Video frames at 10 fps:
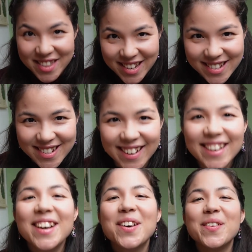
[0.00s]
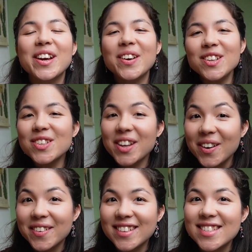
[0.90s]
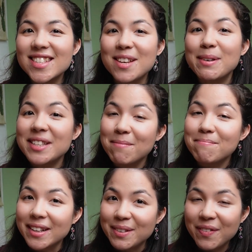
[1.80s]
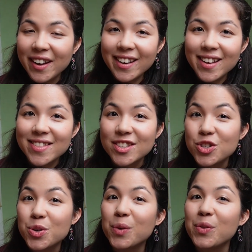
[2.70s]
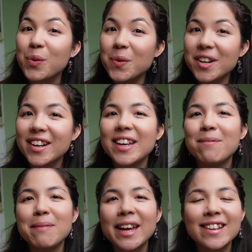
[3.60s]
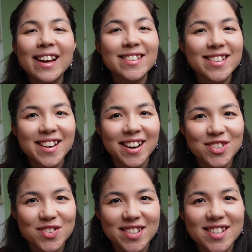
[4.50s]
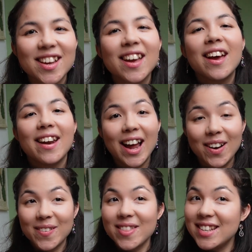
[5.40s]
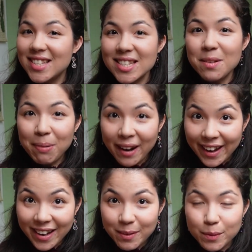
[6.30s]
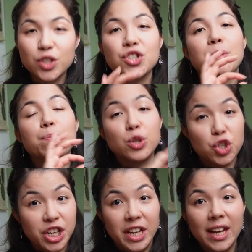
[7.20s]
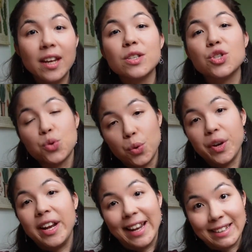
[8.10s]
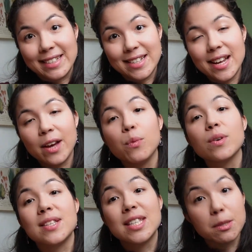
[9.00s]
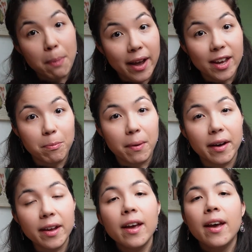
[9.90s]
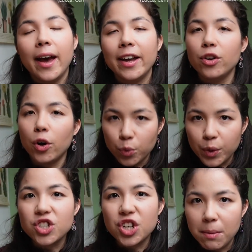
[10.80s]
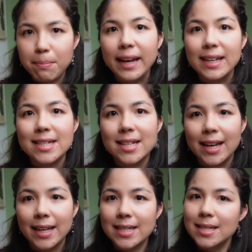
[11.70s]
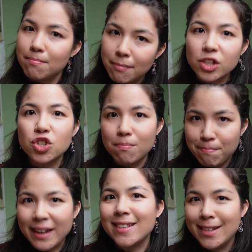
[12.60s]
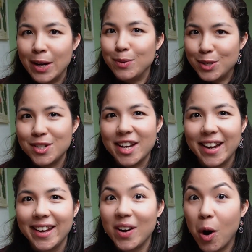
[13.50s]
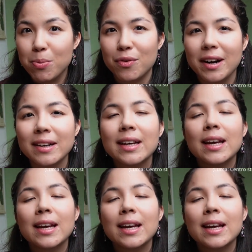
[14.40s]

theatre. We're going to go and see Madame Butterfly at the Duke of York in May 1900. Now, this is the play which Puccini saw in London and was inspired by, and on which he based his much better known today opera.